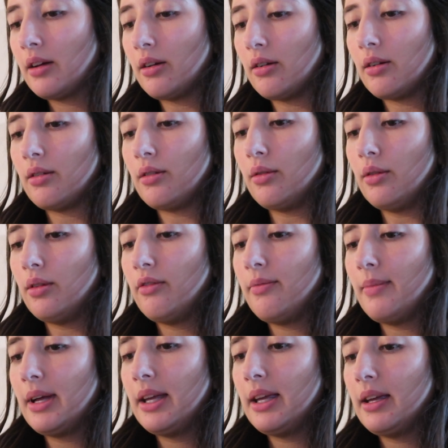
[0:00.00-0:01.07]
god, all
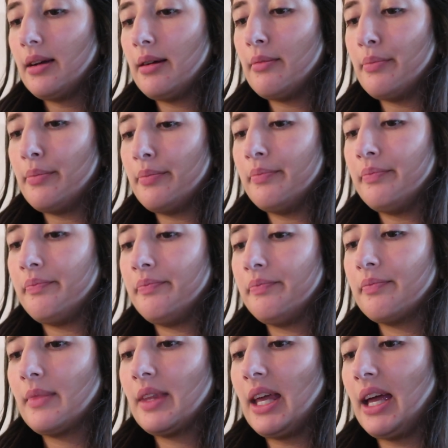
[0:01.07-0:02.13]
of my um,
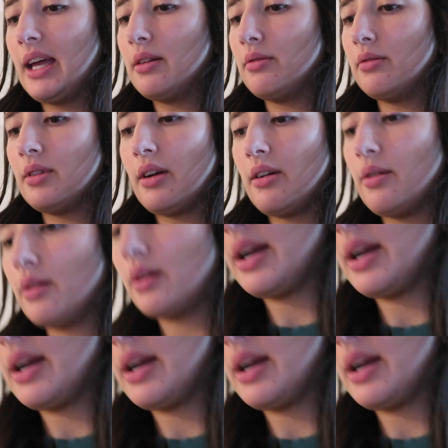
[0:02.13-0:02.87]
candles are